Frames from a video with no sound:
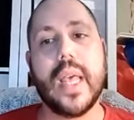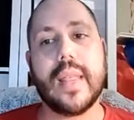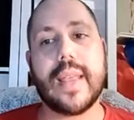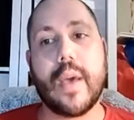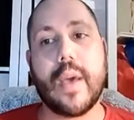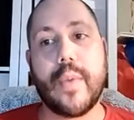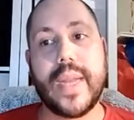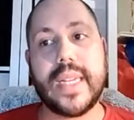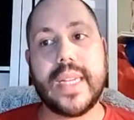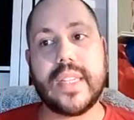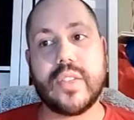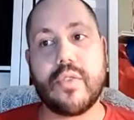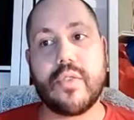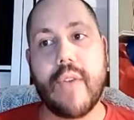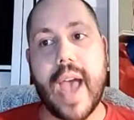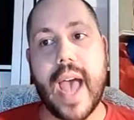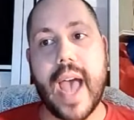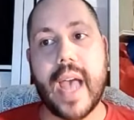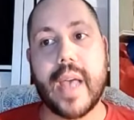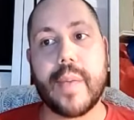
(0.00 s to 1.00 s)
that we
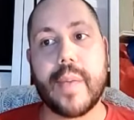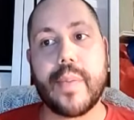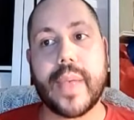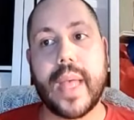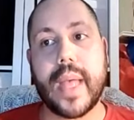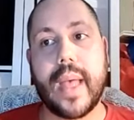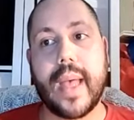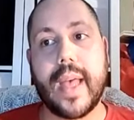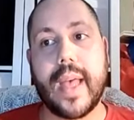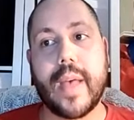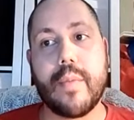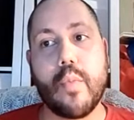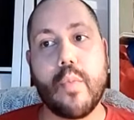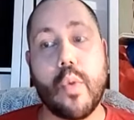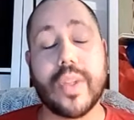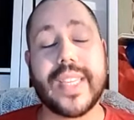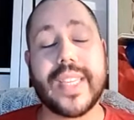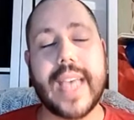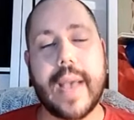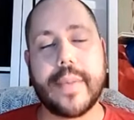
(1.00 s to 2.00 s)
describe
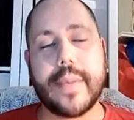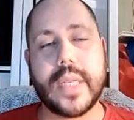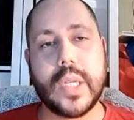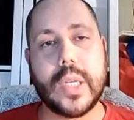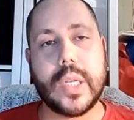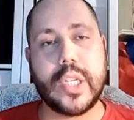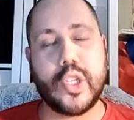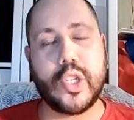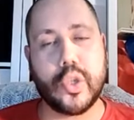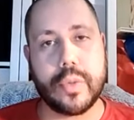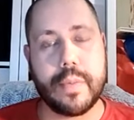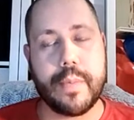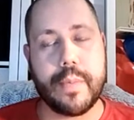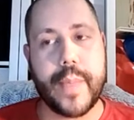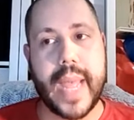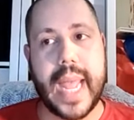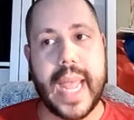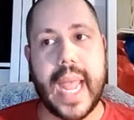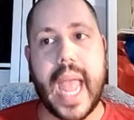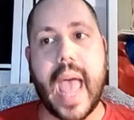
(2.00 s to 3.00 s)
what it absolutely shouldn't
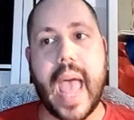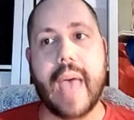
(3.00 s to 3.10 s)
be,